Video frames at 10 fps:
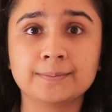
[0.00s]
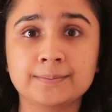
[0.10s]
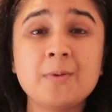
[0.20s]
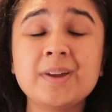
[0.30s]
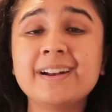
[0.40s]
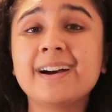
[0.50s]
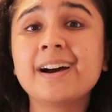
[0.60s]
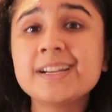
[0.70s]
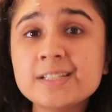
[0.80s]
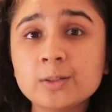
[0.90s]
Now, in an
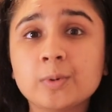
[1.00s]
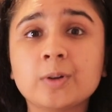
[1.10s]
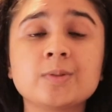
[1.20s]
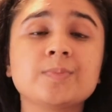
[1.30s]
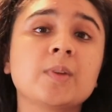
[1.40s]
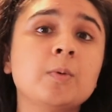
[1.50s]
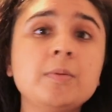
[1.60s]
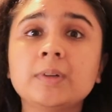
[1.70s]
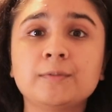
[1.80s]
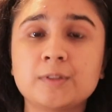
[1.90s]
ideal world, we
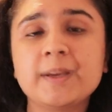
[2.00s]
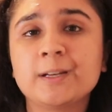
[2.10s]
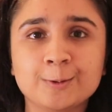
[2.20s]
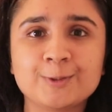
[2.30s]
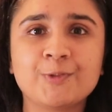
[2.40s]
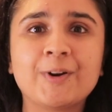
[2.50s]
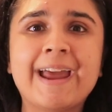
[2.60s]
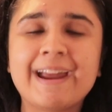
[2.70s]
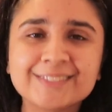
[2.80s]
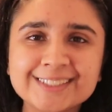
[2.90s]
would love to make notes
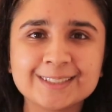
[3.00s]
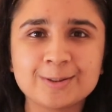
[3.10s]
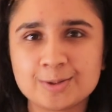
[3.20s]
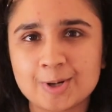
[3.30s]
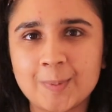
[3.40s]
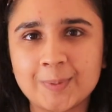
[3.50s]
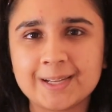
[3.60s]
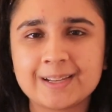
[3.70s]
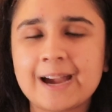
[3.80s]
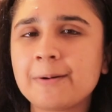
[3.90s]
for every single
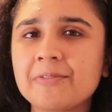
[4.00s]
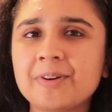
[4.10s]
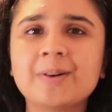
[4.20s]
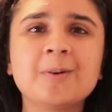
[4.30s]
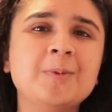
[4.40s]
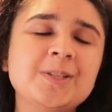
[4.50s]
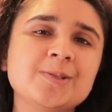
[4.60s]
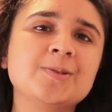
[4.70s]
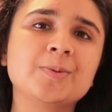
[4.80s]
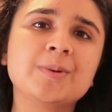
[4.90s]
topic. However, we
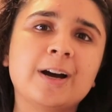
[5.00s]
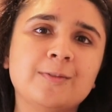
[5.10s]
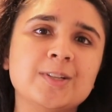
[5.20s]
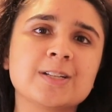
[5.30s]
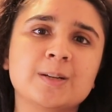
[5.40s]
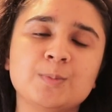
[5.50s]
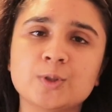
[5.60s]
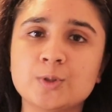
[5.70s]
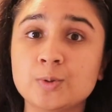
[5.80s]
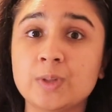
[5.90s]
just don't have the time
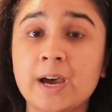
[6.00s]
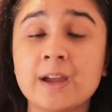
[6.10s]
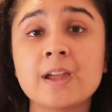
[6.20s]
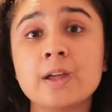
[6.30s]
to do that.